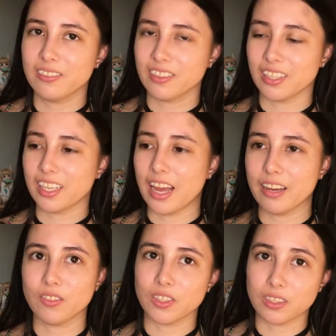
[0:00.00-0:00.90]
Like, I
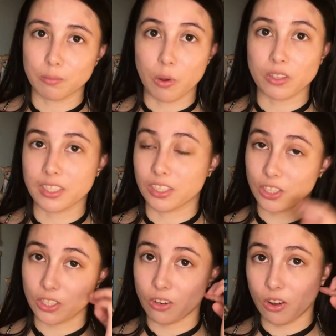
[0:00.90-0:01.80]
have this small
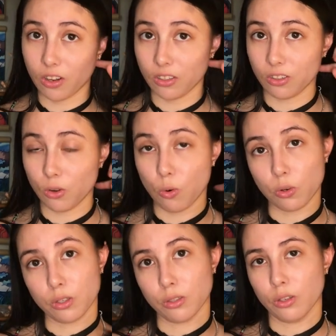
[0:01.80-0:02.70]
section on the
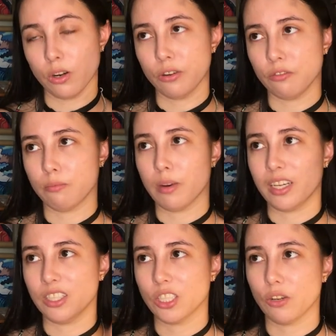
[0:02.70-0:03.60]
corner of
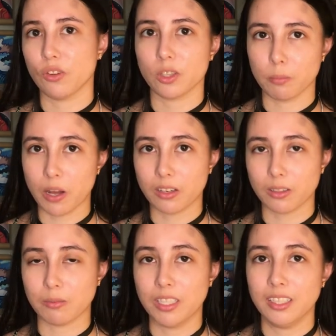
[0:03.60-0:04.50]
my shelf at the
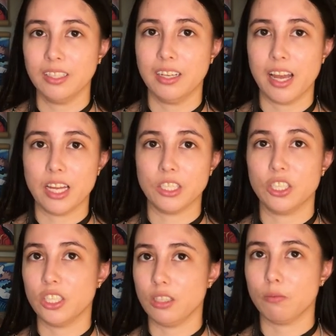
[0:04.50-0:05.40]
bottom, and
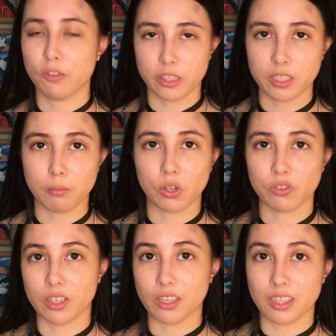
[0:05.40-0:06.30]
she fits in
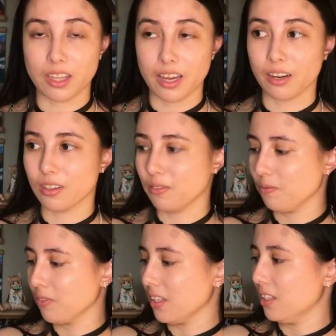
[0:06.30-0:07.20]
perfectly there.
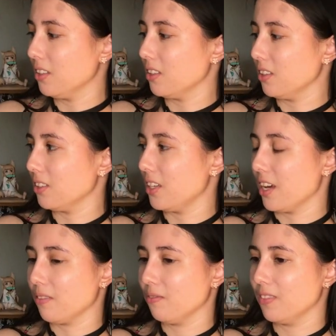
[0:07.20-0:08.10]
So
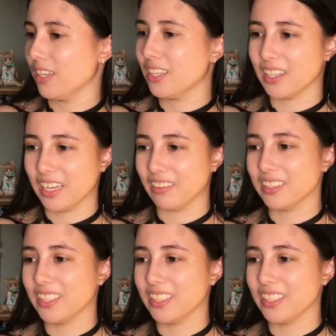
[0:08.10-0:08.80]
yeah, obviously